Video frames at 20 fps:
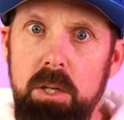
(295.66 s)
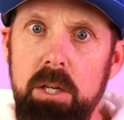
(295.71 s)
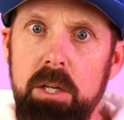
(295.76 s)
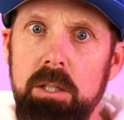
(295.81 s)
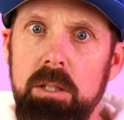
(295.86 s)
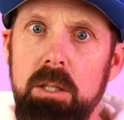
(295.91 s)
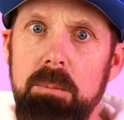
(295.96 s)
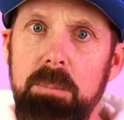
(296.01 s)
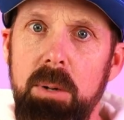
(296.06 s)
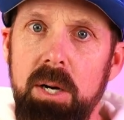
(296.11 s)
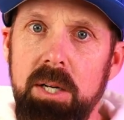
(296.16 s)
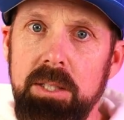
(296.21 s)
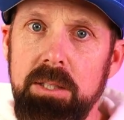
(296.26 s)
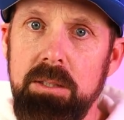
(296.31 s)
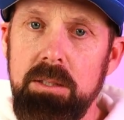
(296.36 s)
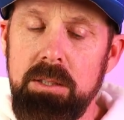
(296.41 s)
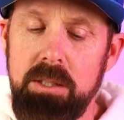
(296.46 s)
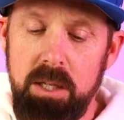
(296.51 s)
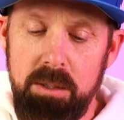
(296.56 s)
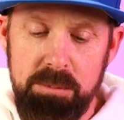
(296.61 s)
And the
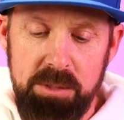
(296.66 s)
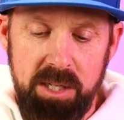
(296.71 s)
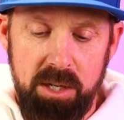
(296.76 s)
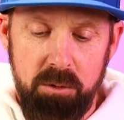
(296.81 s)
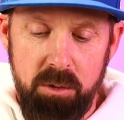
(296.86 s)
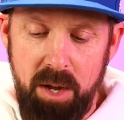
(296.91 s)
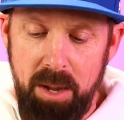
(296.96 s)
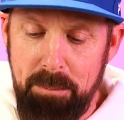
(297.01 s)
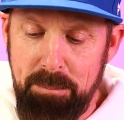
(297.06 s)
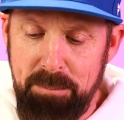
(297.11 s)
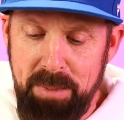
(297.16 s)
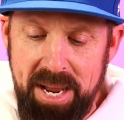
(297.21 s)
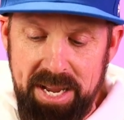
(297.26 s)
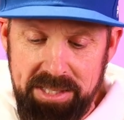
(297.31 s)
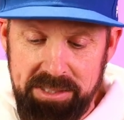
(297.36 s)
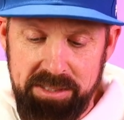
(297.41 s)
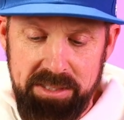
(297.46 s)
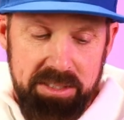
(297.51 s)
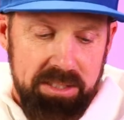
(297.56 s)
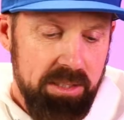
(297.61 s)
bun comes out
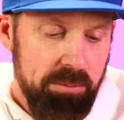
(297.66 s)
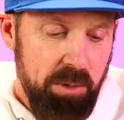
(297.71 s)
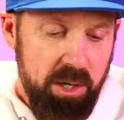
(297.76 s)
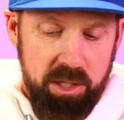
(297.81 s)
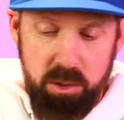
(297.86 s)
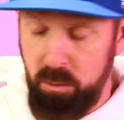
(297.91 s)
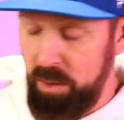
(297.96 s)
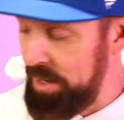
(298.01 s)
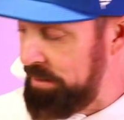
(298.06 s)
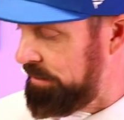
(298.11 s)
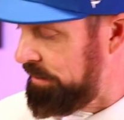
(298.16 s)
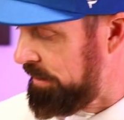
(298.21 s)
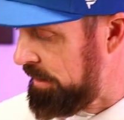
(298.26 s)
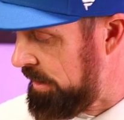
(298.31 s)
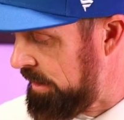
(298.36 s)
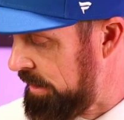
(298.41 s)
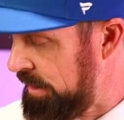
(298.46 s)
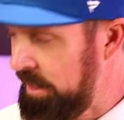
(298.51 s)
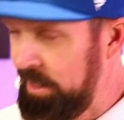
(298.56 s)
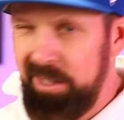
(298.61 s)
amazing in the microwave.
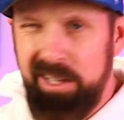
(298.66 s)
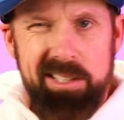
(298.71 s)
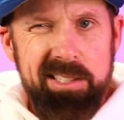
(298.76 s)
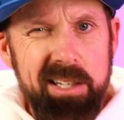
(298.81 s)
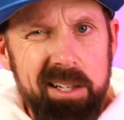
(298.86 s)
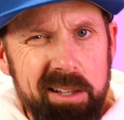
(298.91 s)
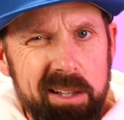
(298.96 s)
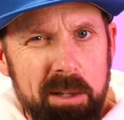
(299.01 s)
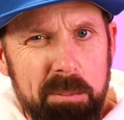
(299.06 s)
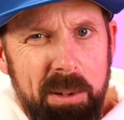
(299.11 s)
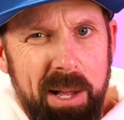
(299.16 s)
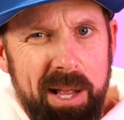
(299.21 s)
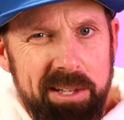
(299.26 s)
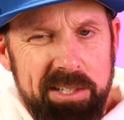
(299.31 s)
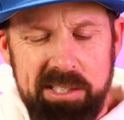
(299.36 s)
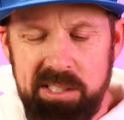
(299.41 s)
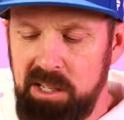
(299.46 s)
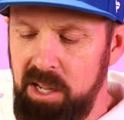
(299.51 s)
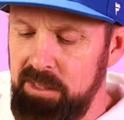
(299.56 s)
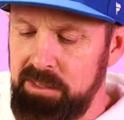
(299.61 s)
Let's get a little
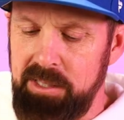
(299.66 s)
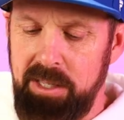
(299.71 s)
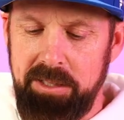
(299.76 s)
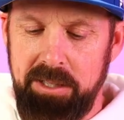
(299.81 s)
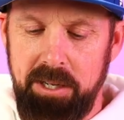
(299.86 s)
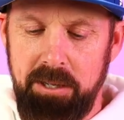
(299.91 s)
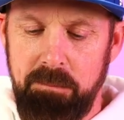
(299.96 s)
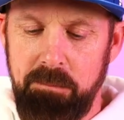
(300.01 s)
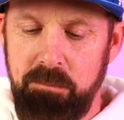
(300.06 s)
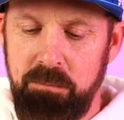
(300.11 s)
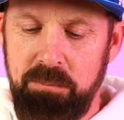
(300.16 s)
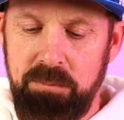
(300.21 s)
poly sauce on here.